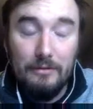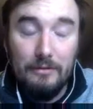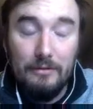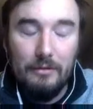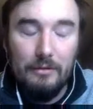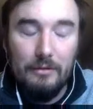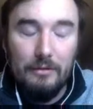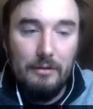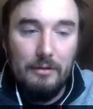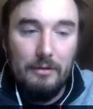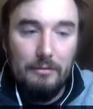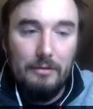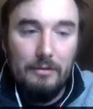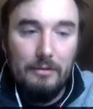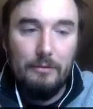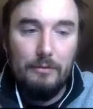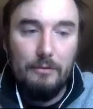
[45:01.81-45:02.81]
So
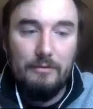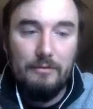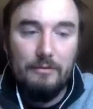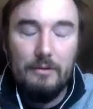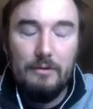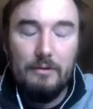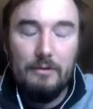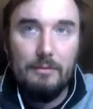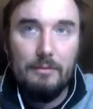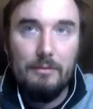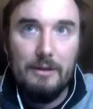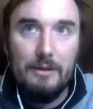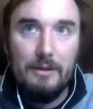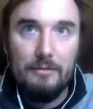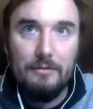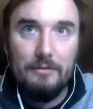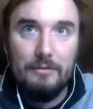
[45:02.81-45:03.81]
343
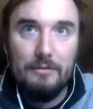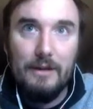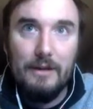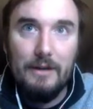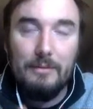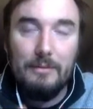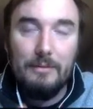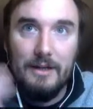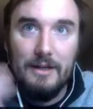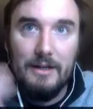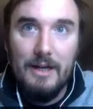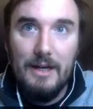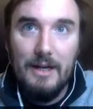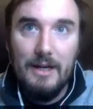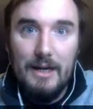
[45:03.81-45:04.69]
meters divided by